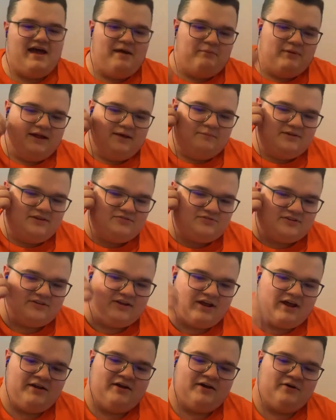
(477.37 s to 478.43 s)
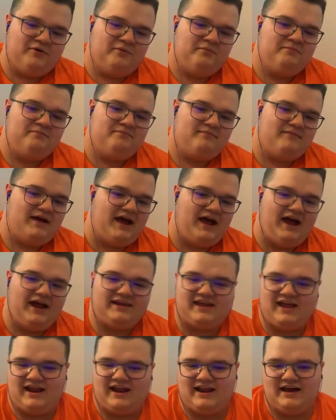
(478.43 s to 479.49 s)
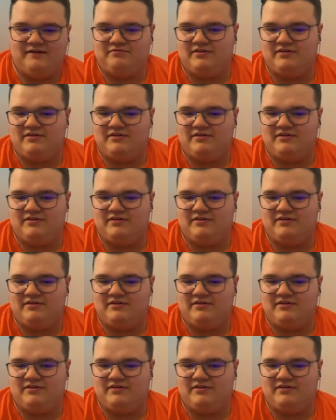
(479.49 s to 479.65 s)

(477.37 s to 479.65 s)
Eminem needs to die now. I can't have